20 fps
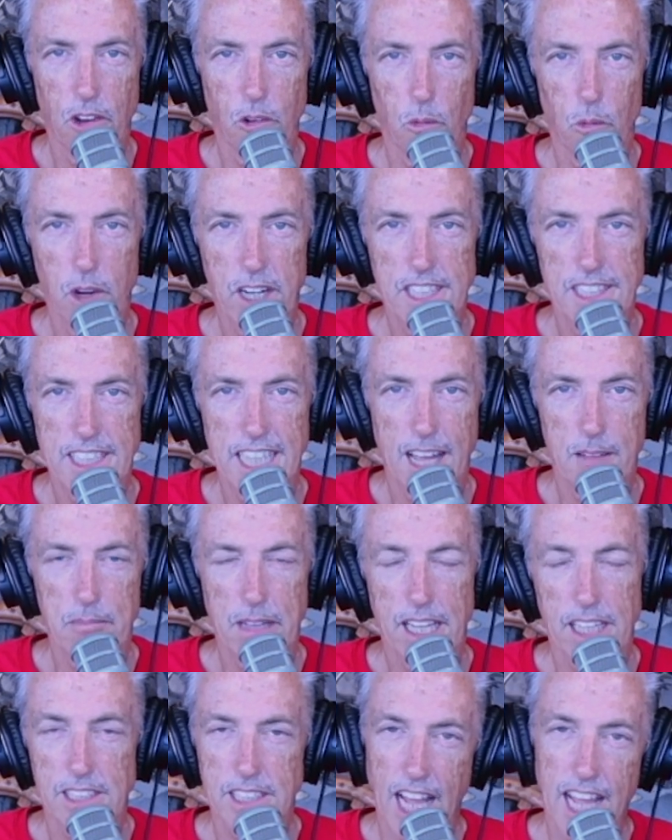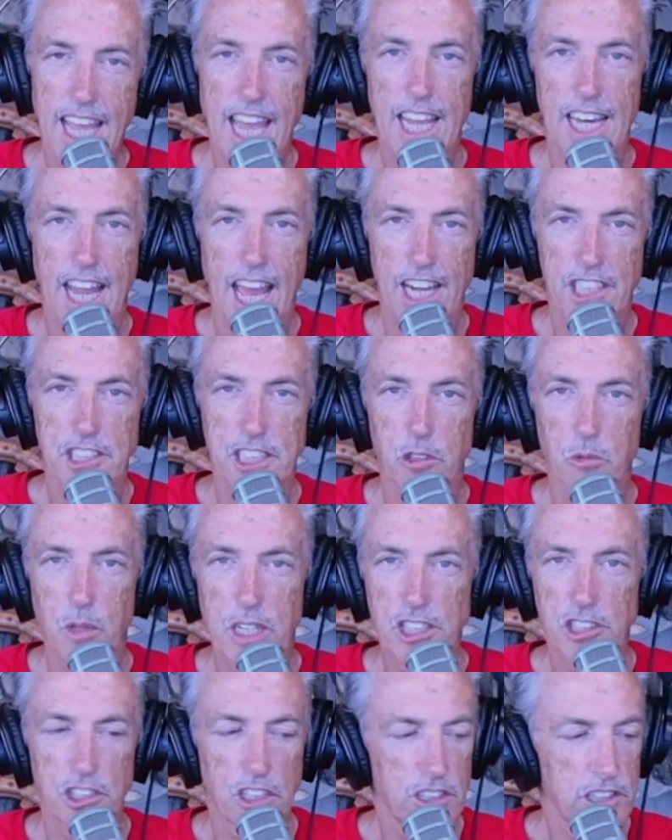What does that mean? Because I had to actually
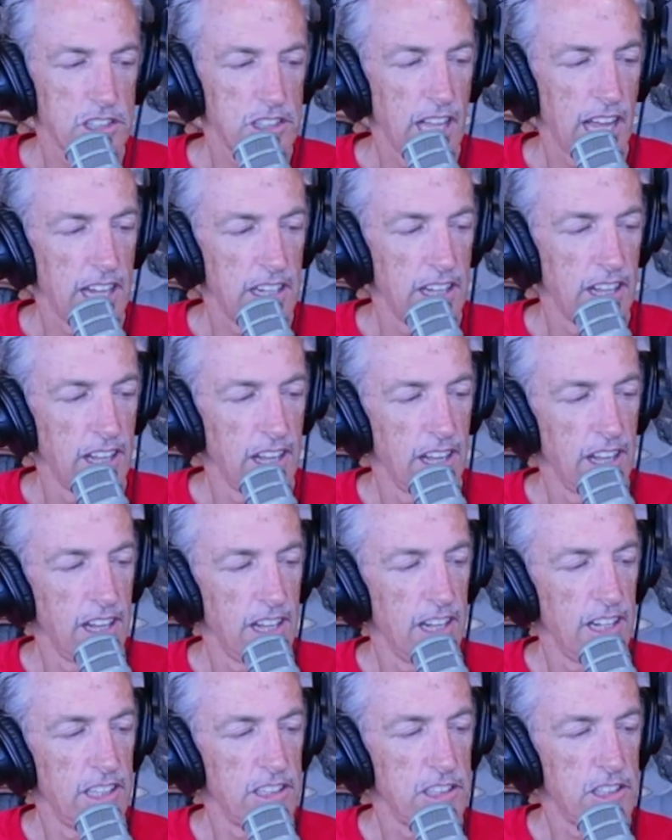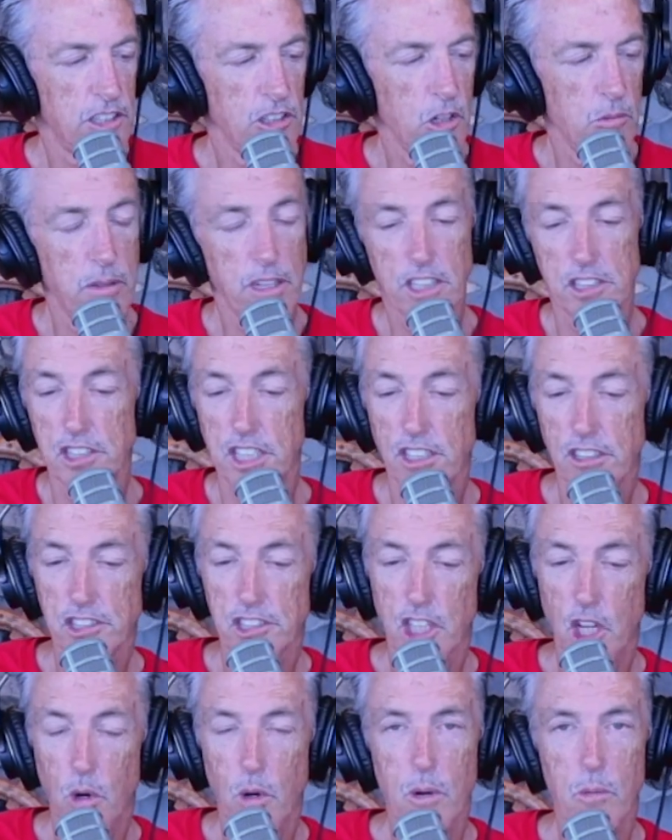research that too, because
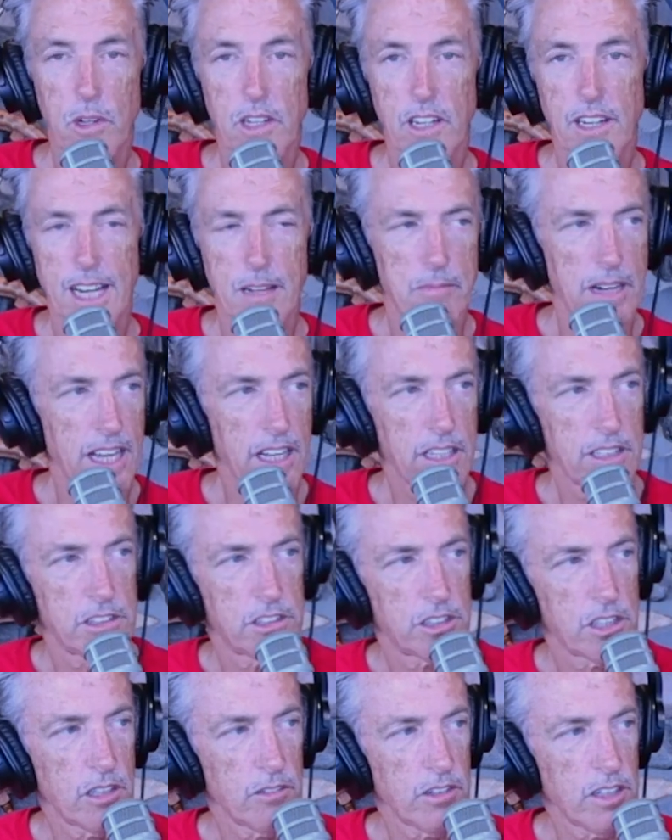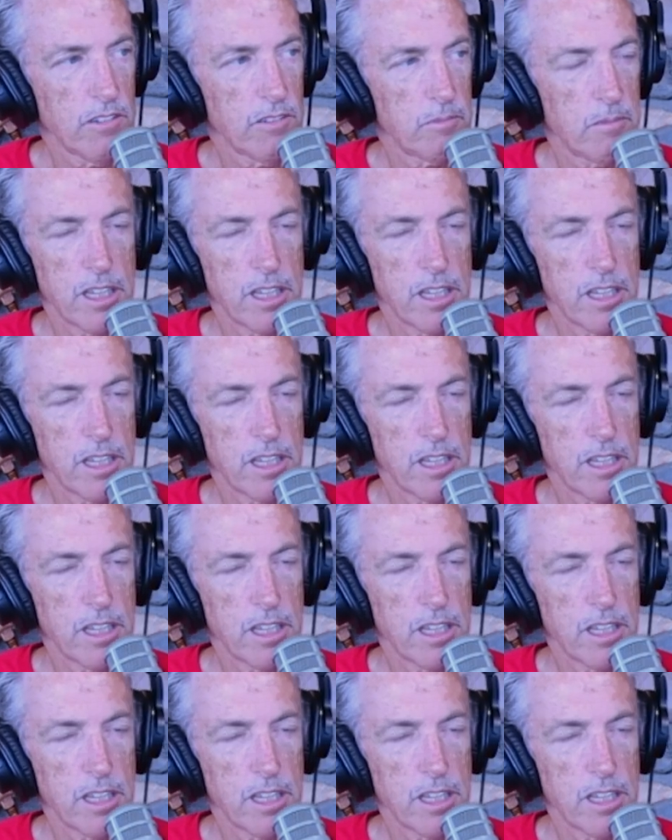years ago I wondered, am I a conservative?